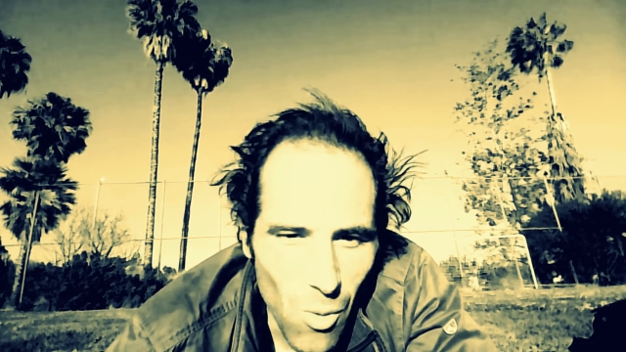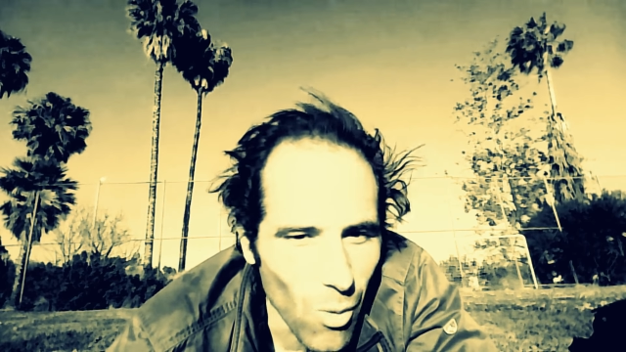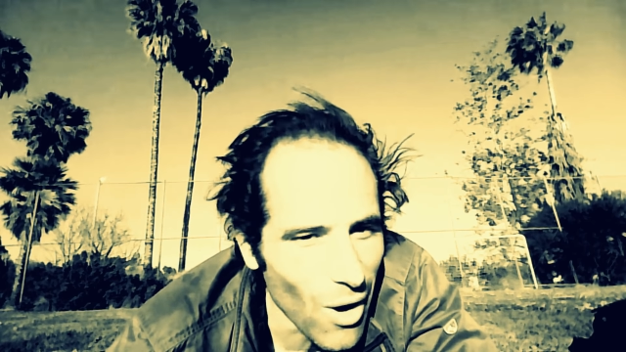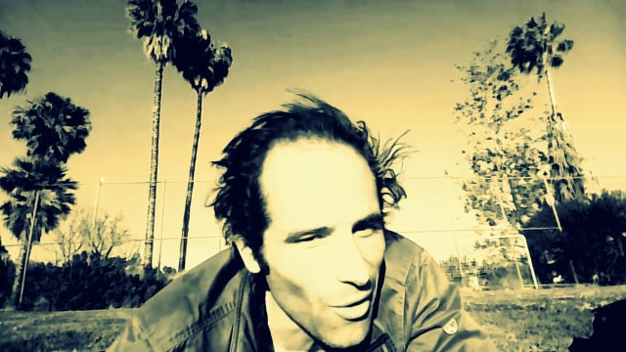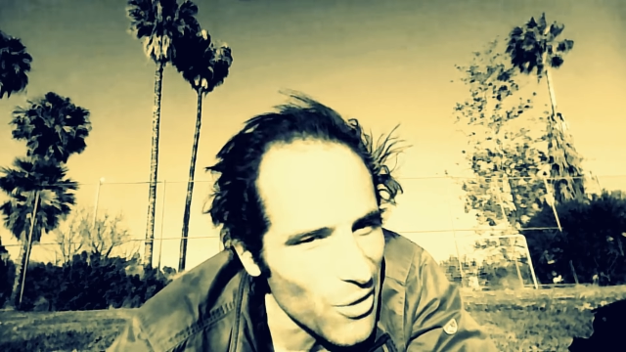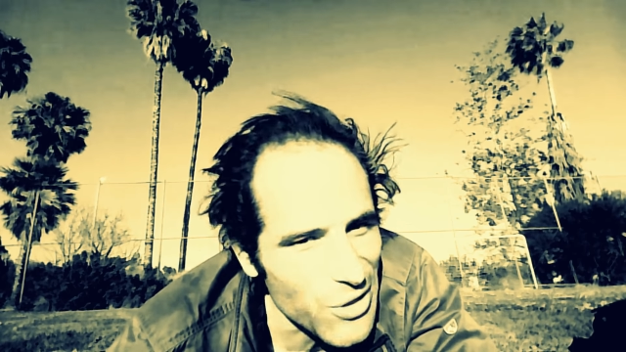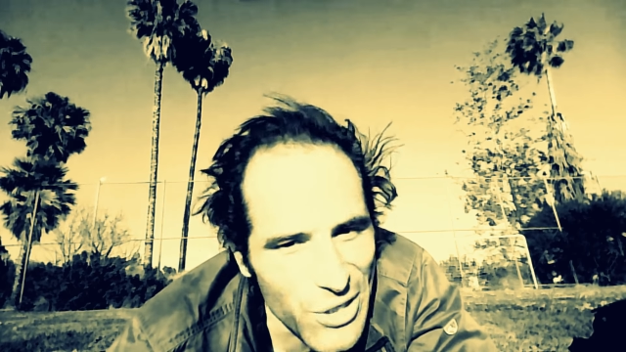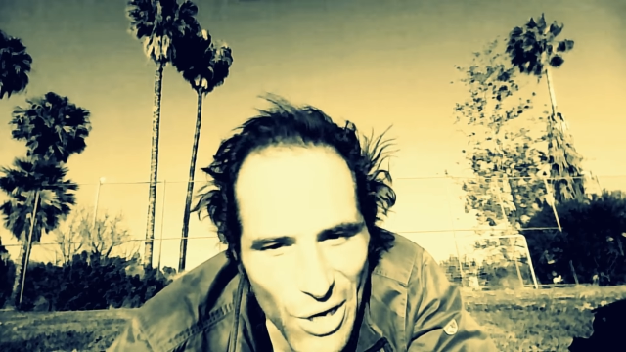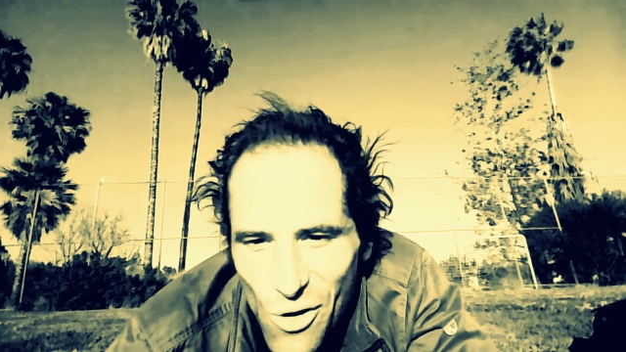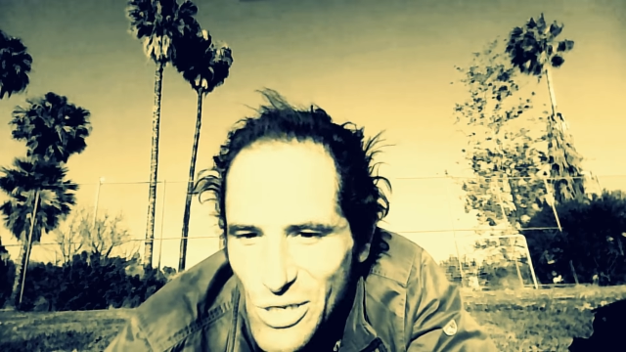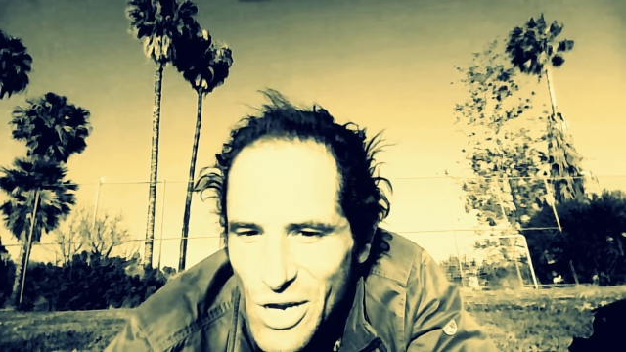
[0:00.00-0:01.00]
Well, the
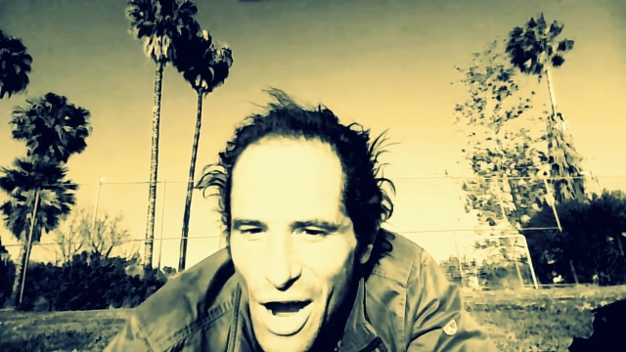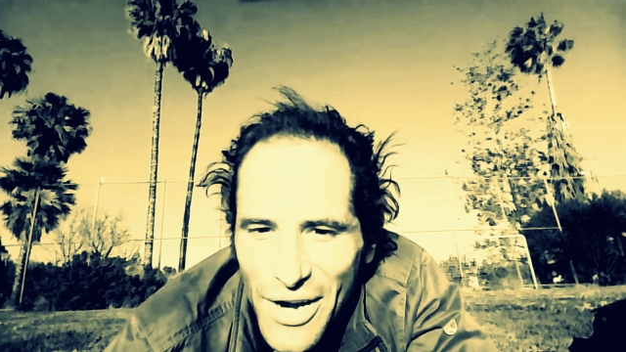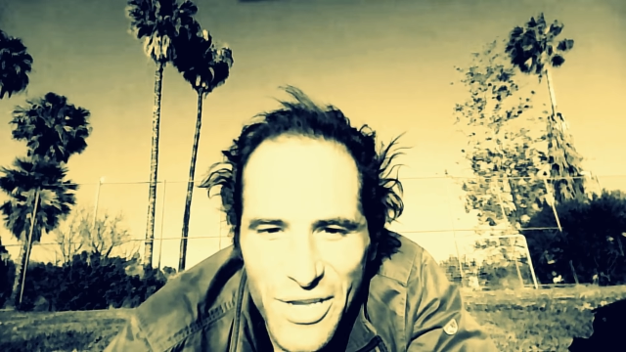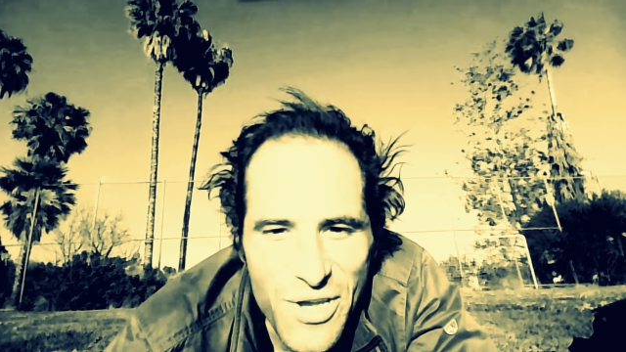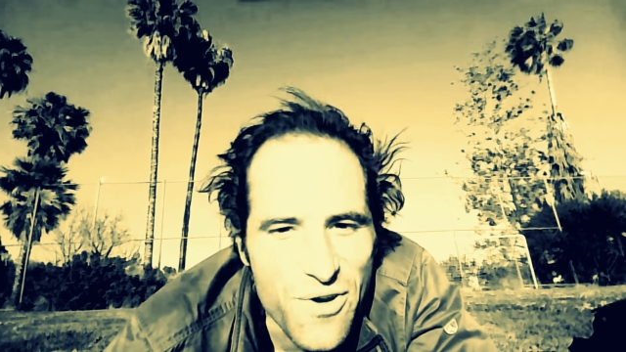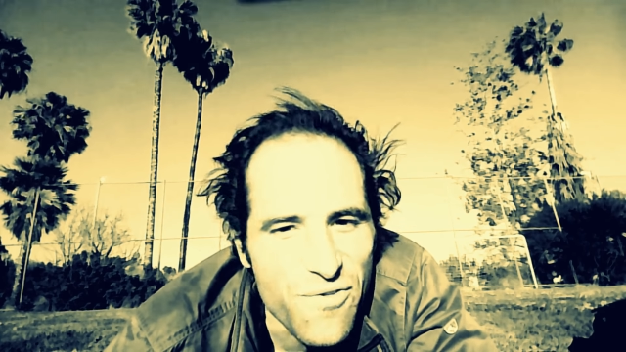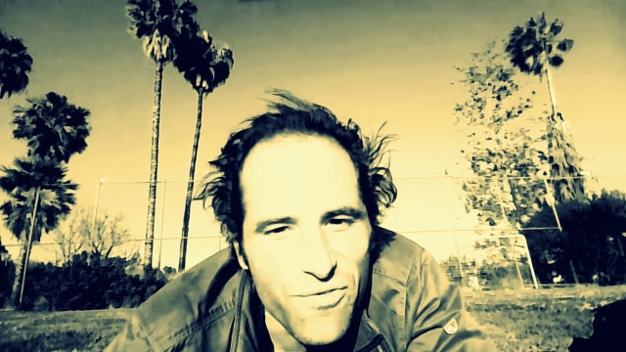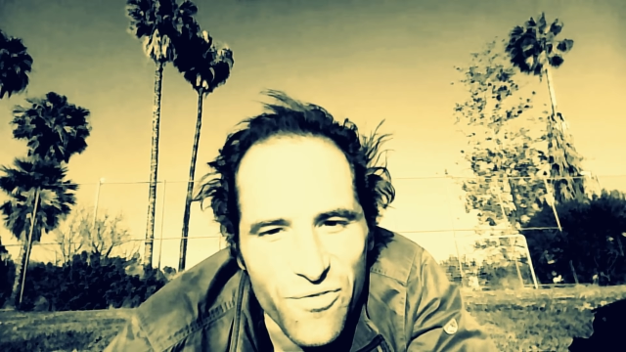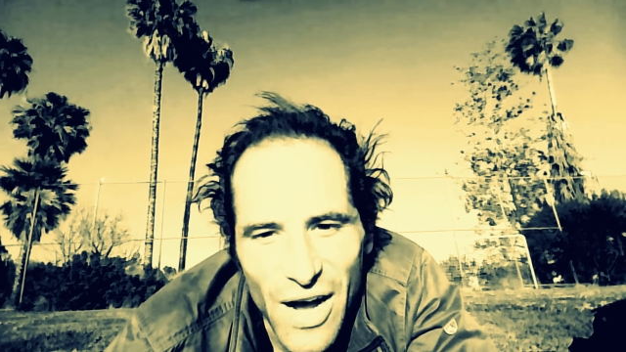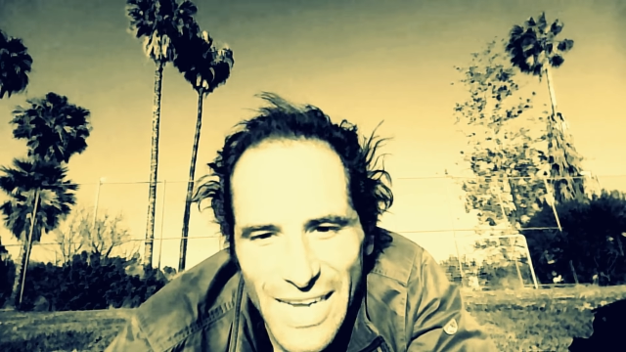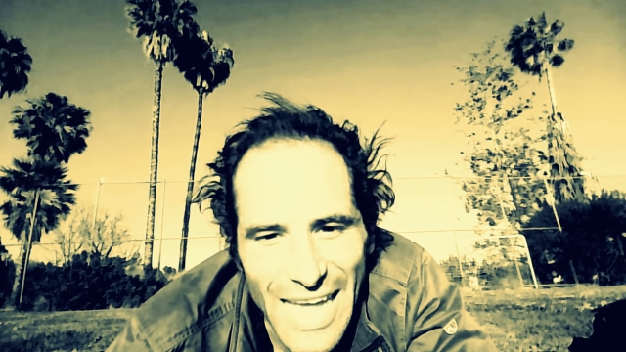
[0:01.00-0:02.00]
joke's on you,
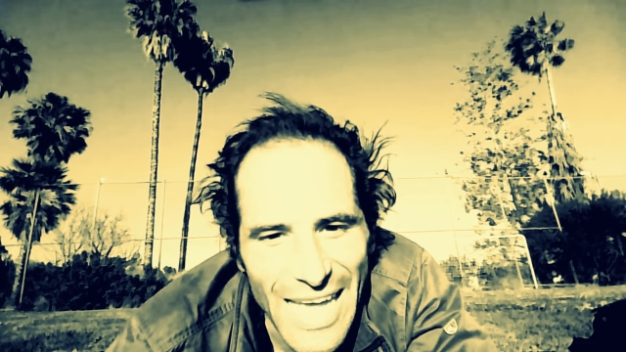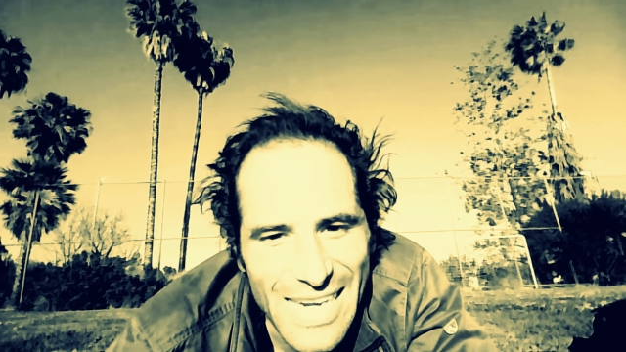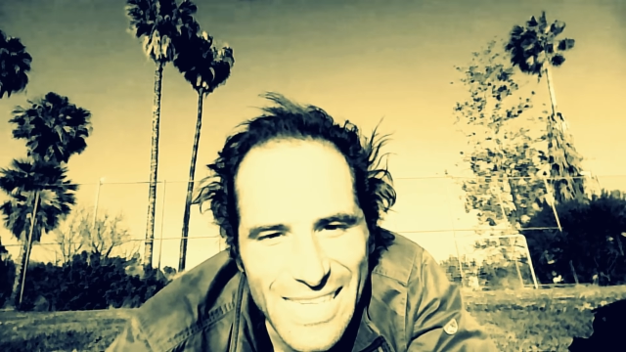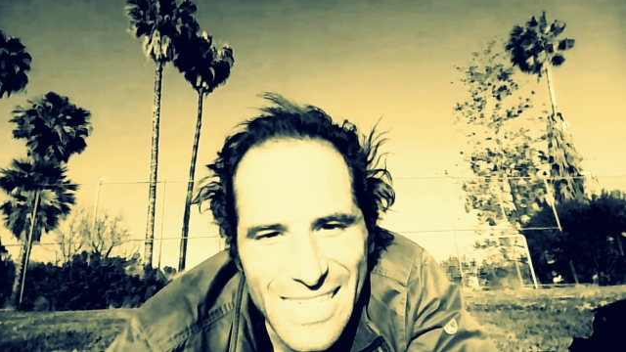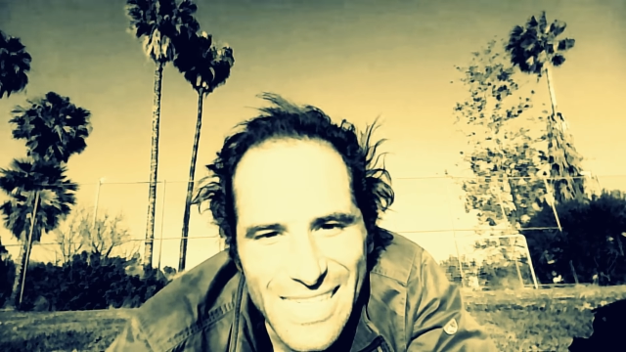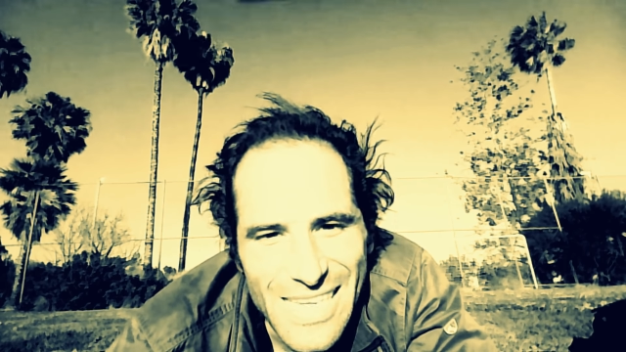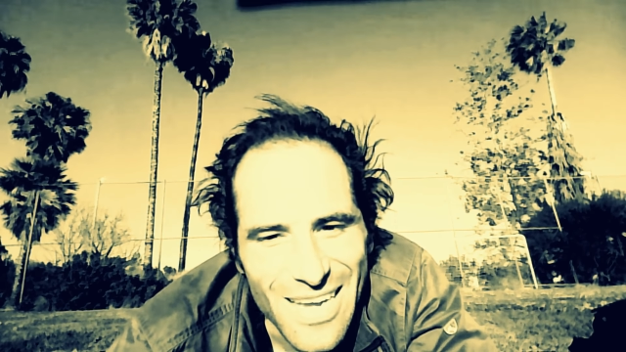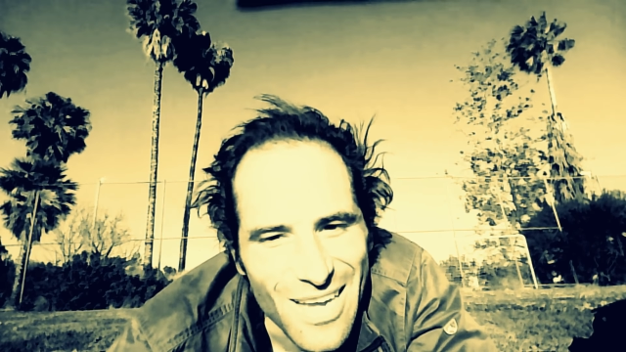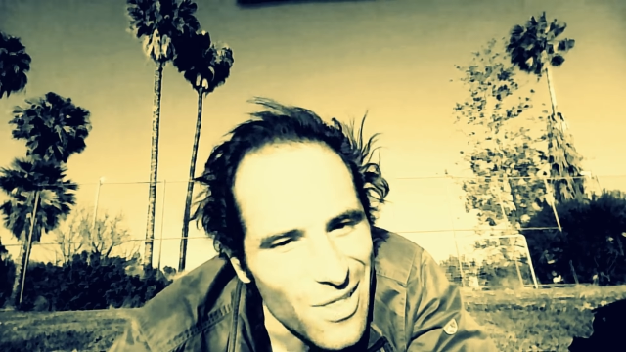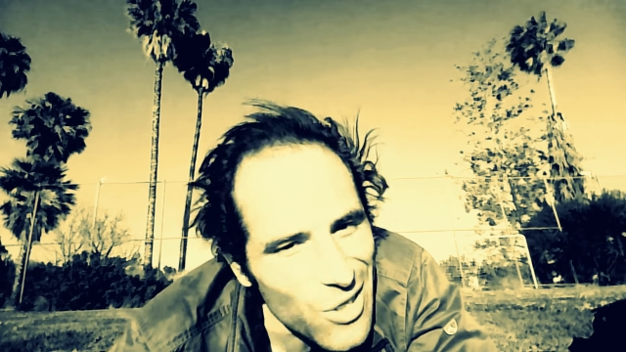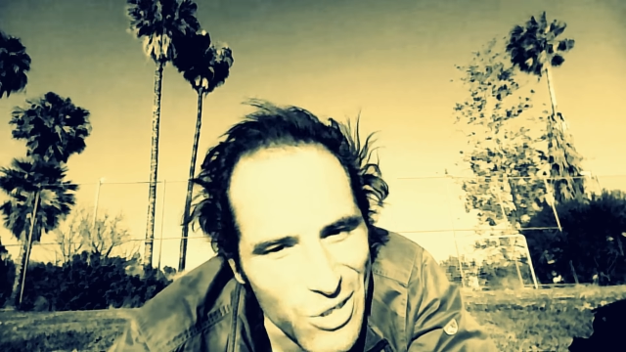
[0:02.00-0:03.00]
fuckheads.
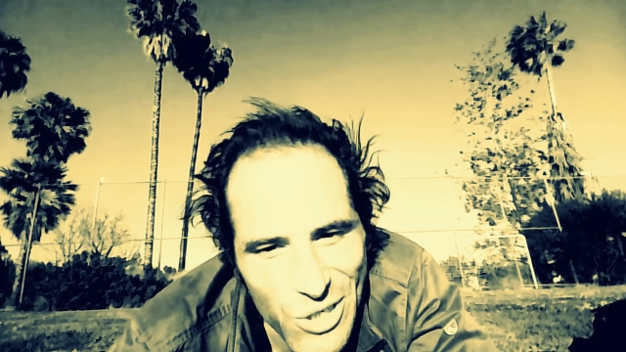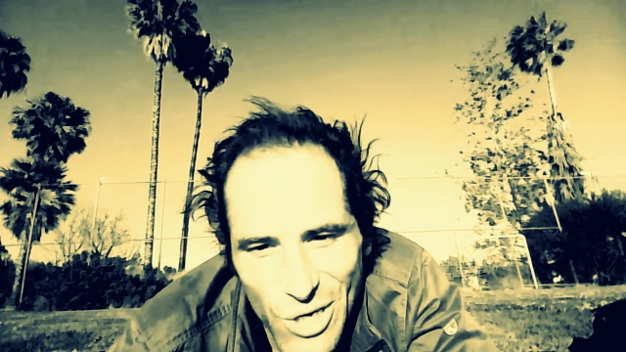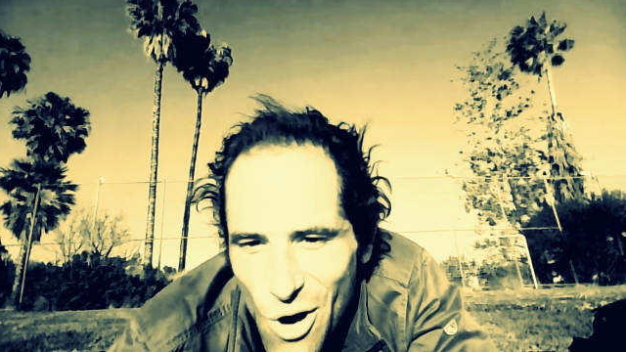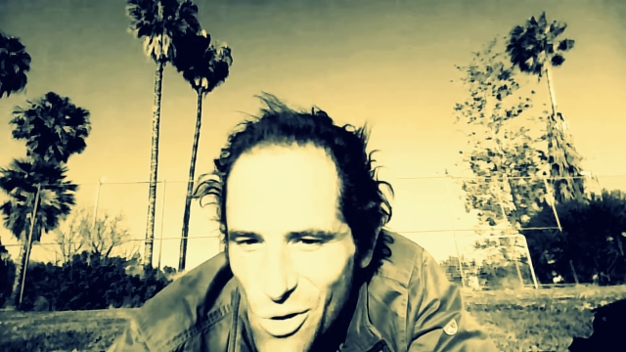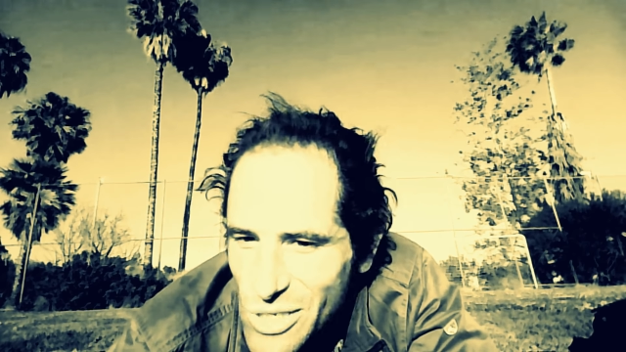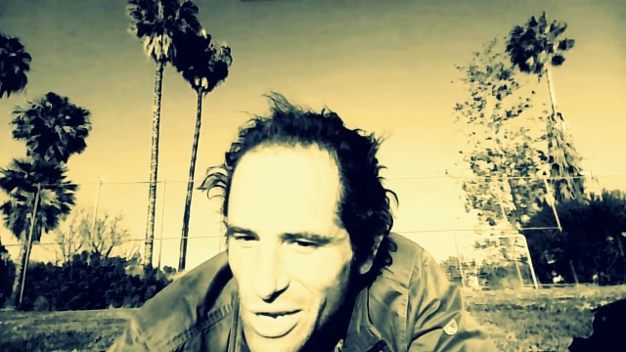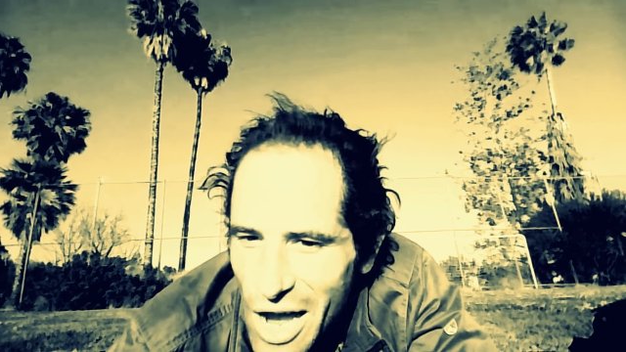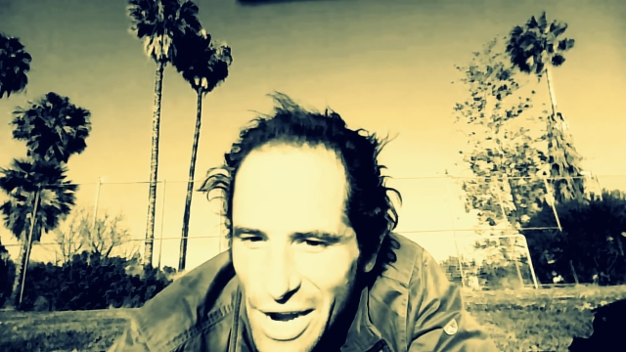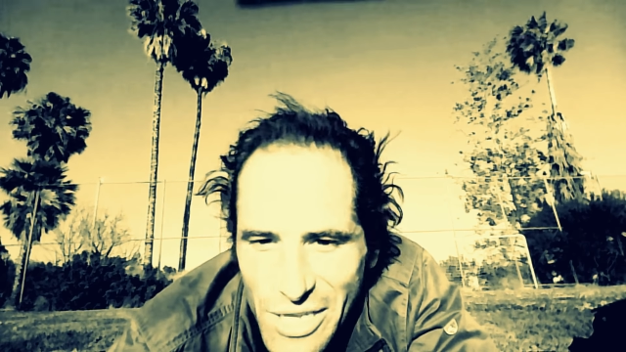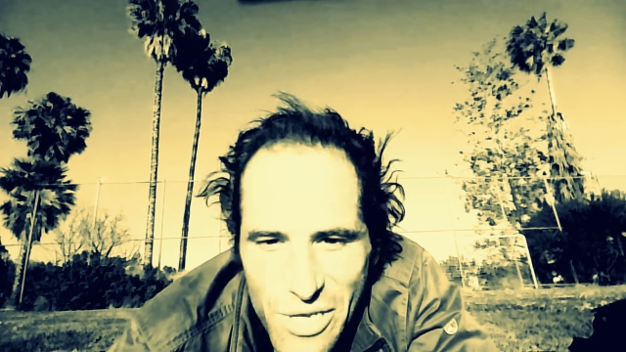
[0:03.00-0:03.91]
The joke's on